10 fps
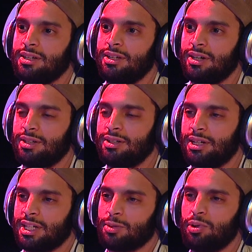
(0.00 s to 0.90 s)
You know,
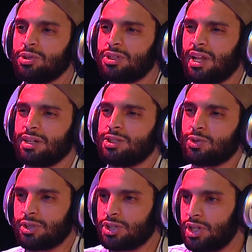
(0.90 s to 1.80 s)
as opposed to like
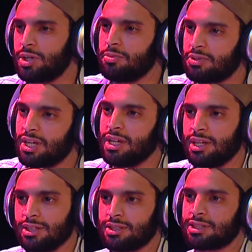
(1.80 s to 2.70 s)
short-term
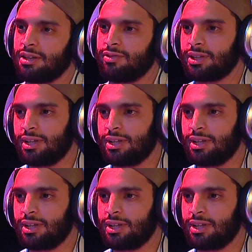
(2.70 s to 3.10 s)
things and stuff like